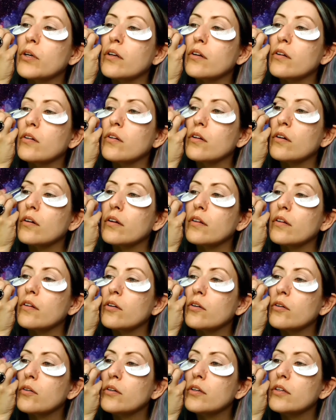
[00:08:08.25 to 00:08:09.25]
Bring it
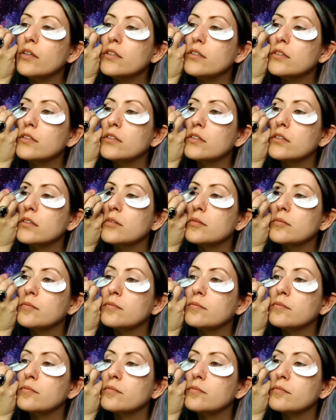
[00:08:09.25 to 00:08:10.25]
along in the
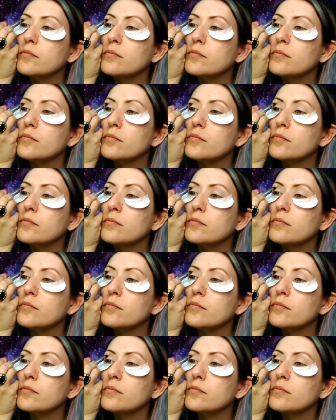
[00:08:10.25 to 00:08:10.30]
crease.